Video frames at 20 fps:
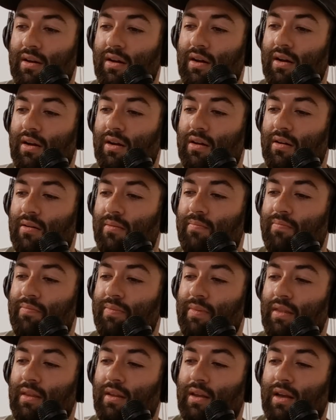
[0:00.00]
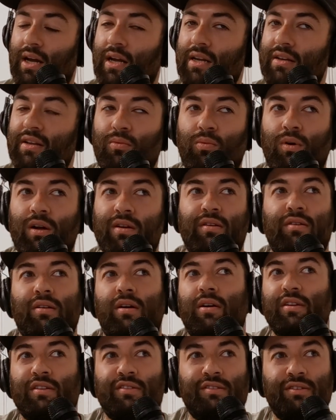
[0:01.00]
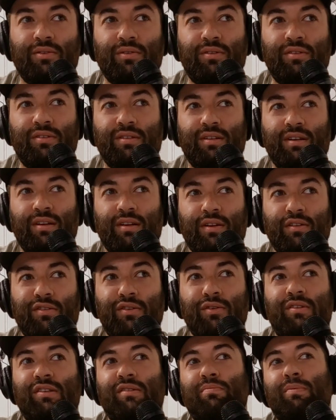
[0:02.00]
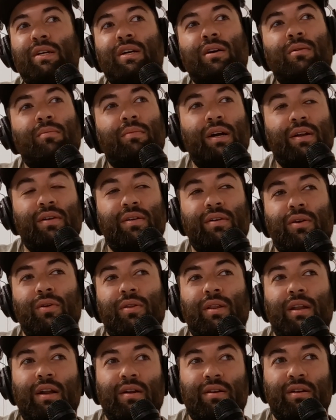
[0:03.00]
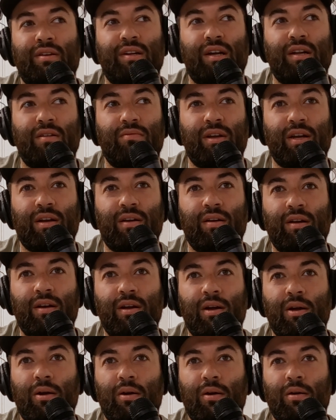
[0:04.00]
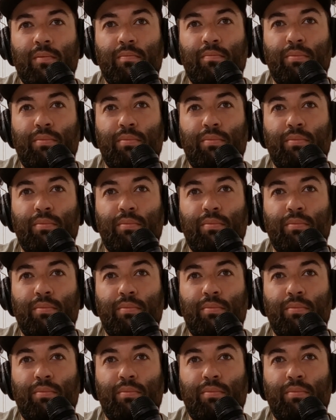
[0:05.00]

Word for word: Um, I did watch a ton of Suits. Suits has become my show that I just kind of, like, right.